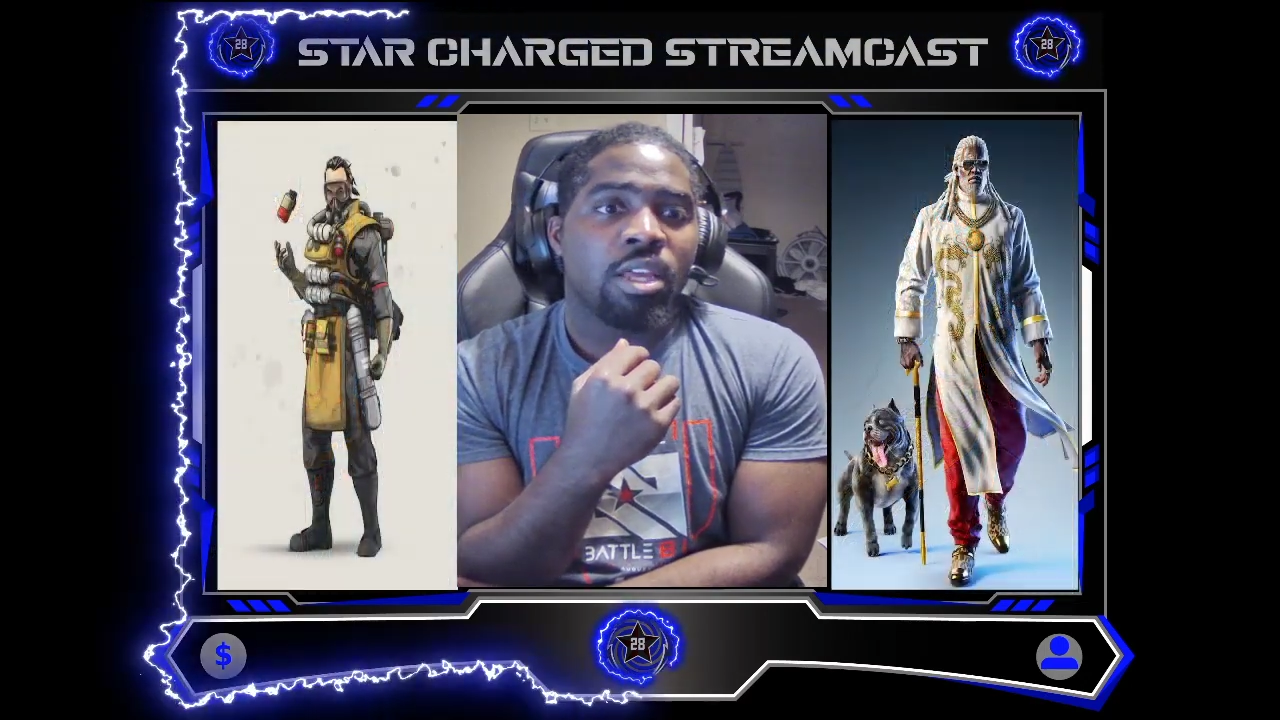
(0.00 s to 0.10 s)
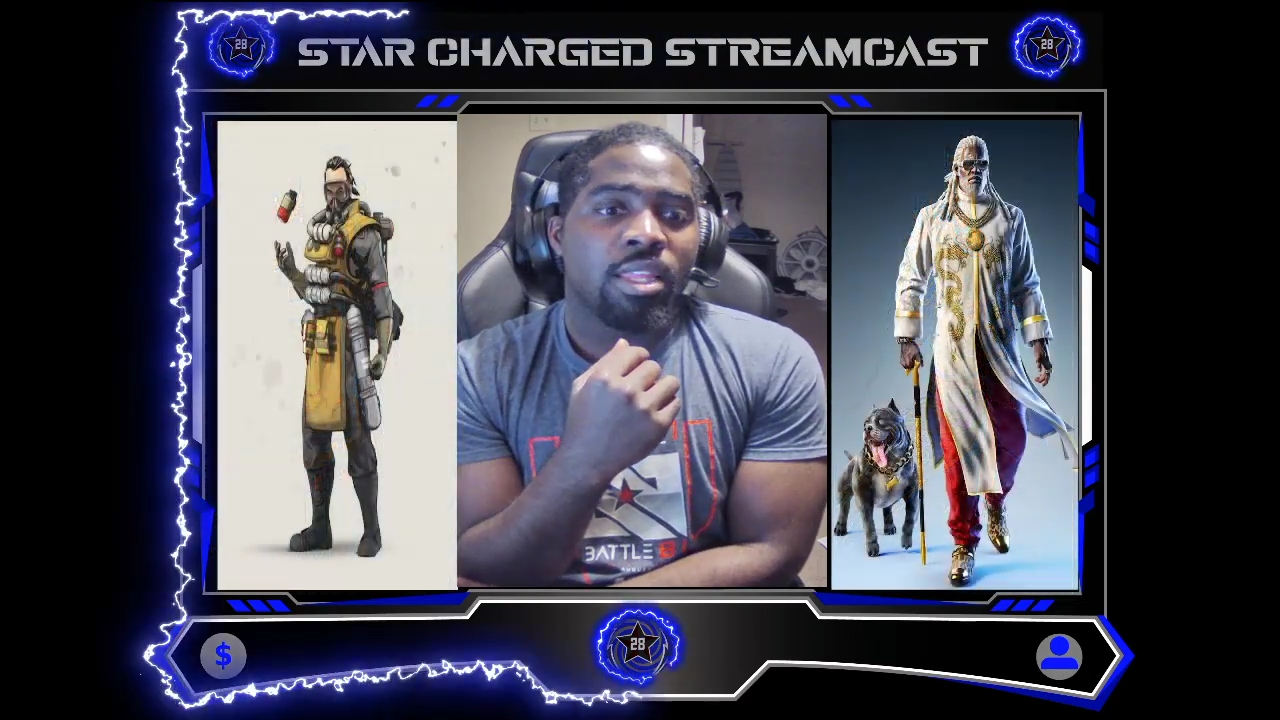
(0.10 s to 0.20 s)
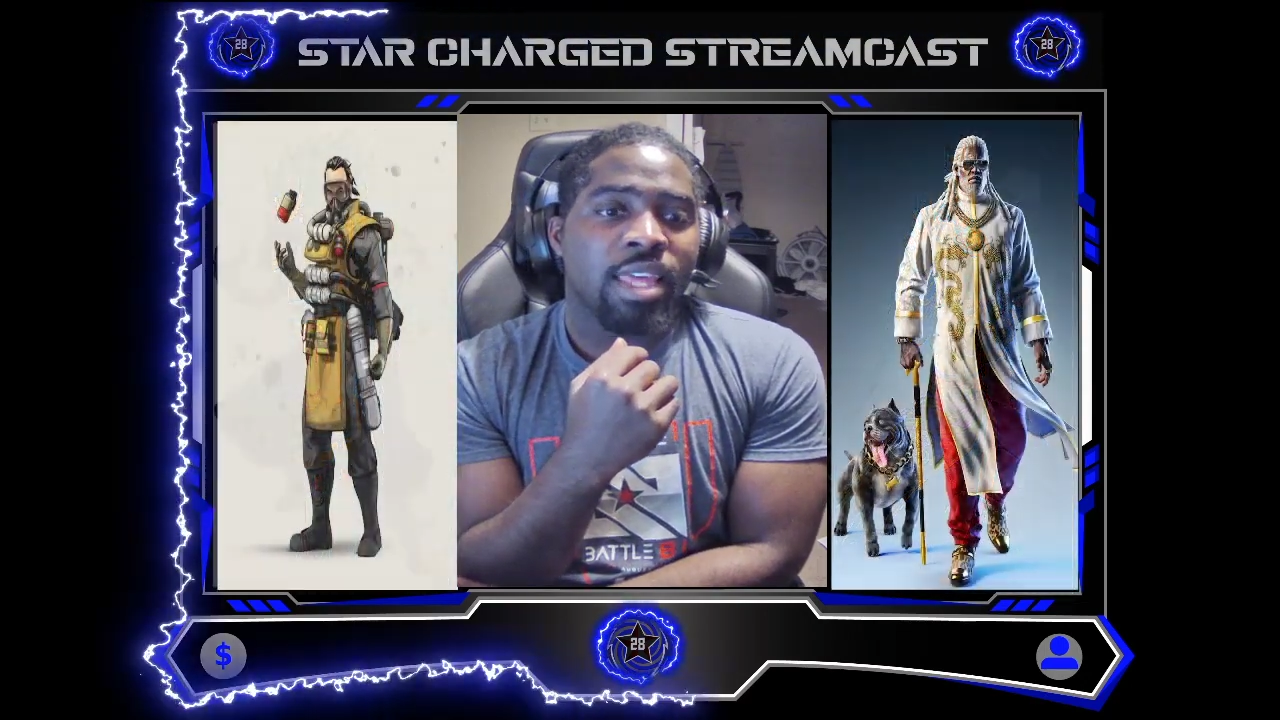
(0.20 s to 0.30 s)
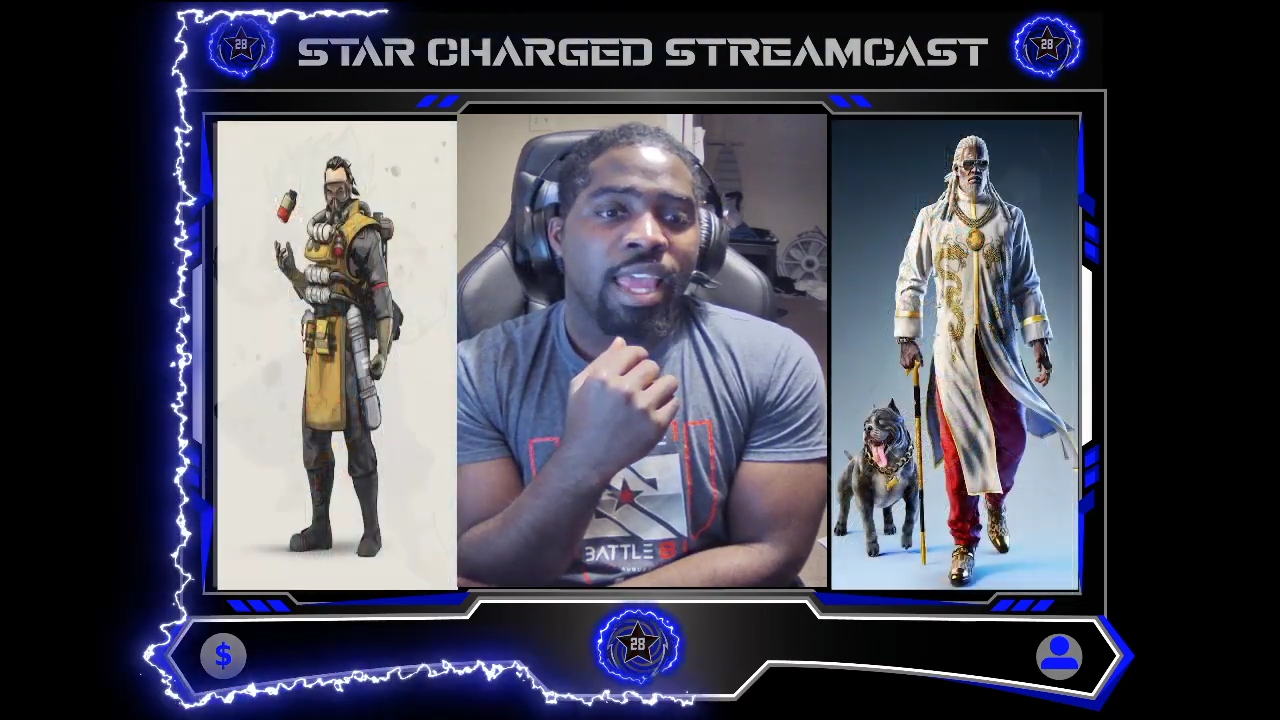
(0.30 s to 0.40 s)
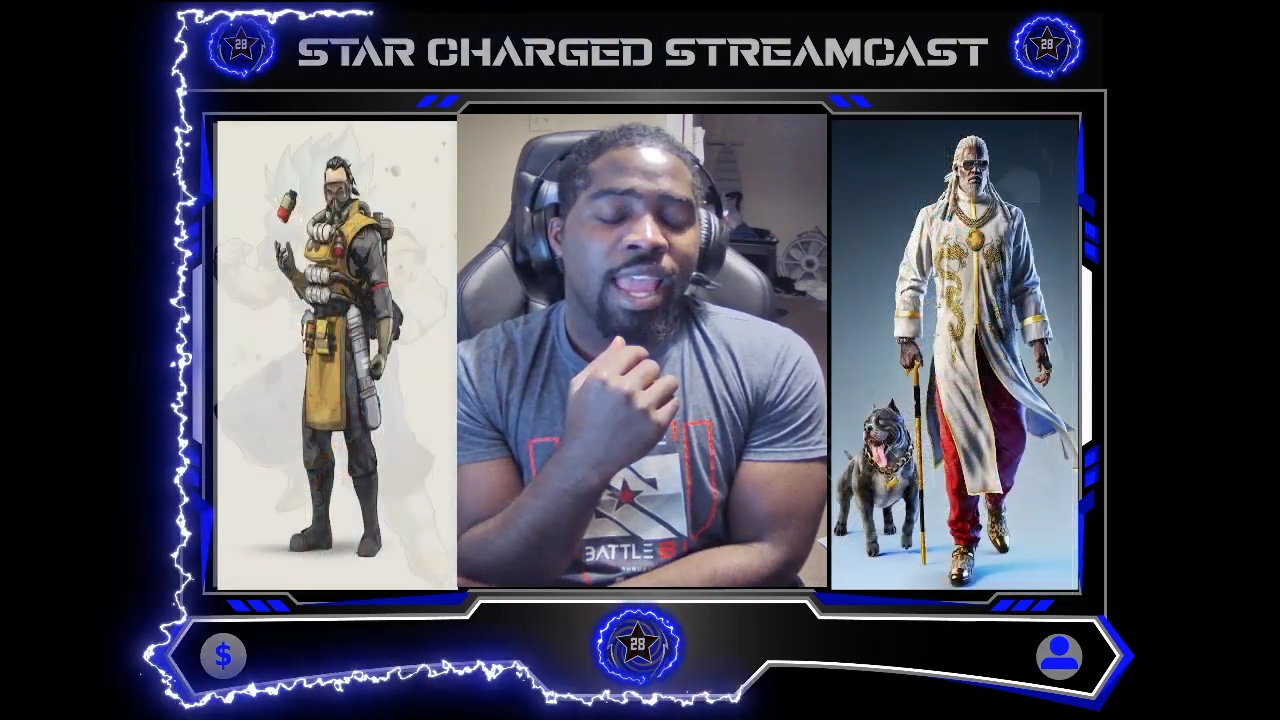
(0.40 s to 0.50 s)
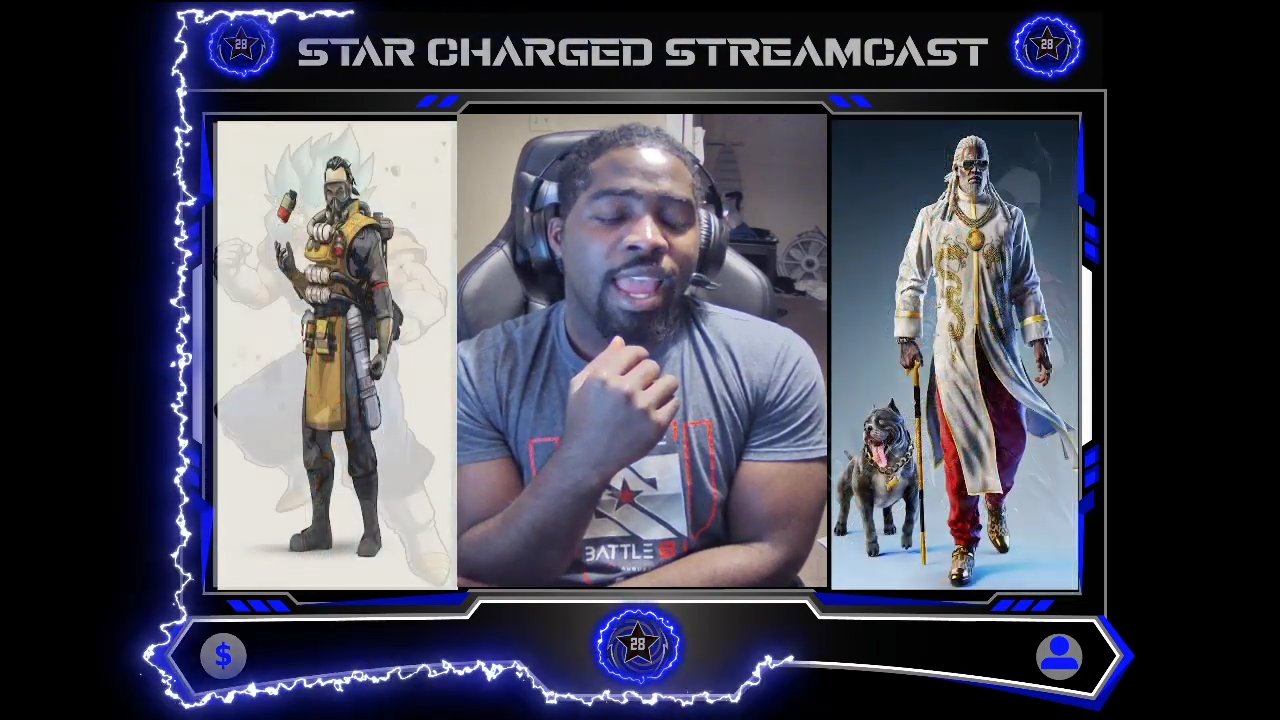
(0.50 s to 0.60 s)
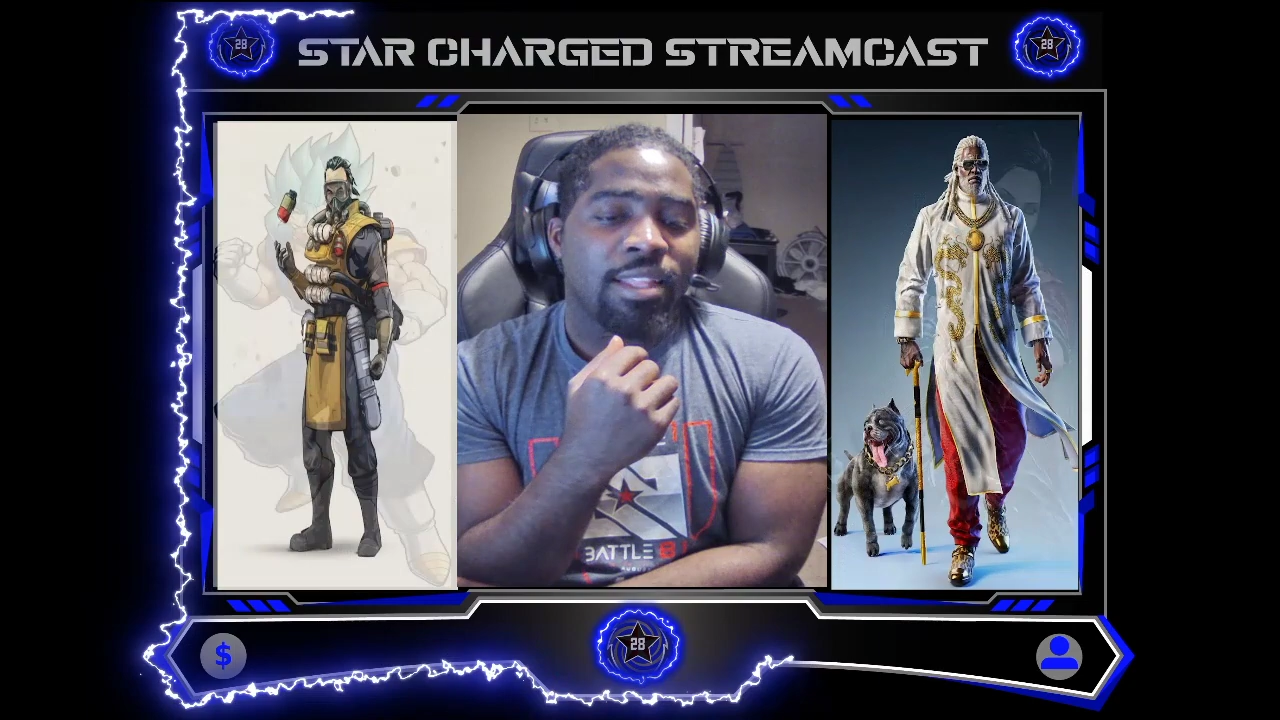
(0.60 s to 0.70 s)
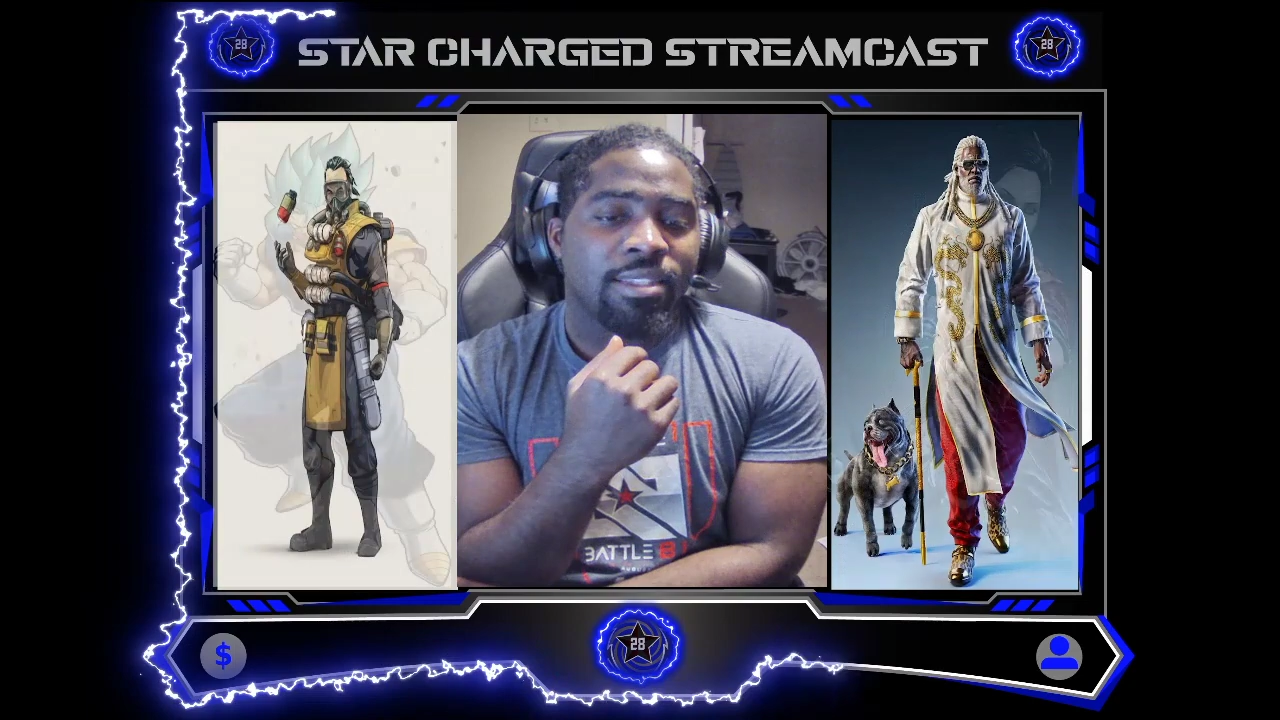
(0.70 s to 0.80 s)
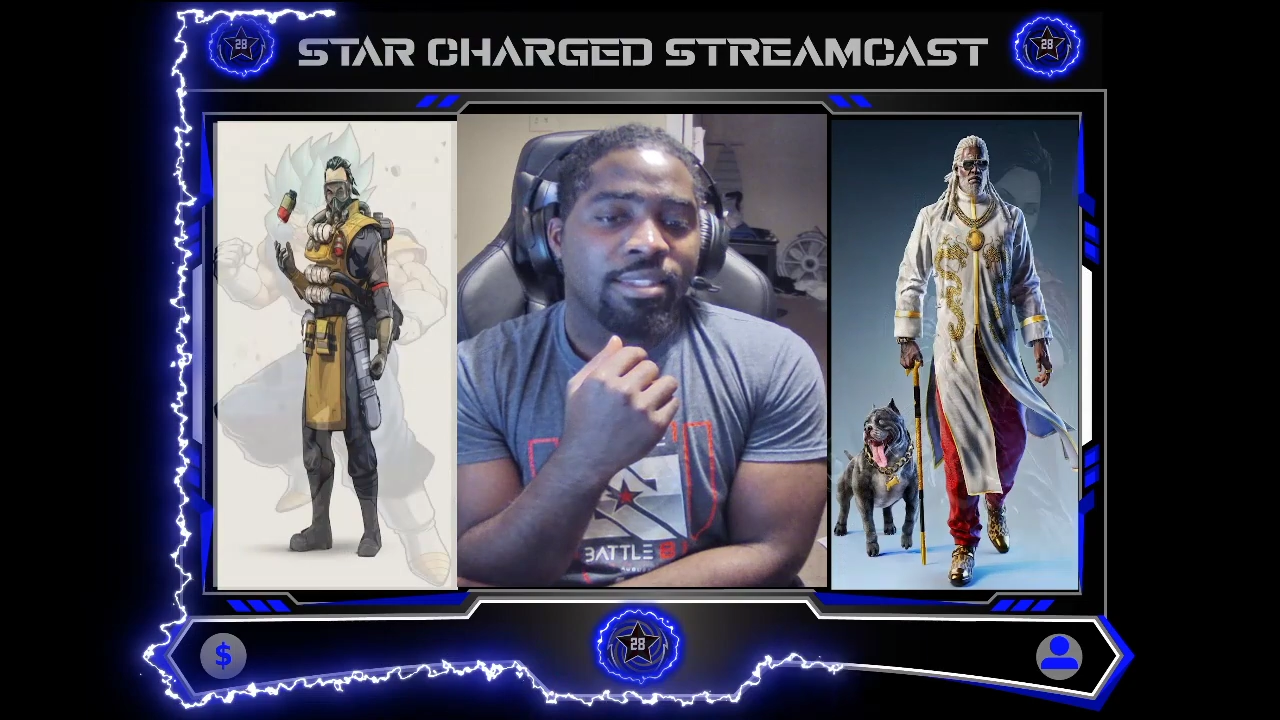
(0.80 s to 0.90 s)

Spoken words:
that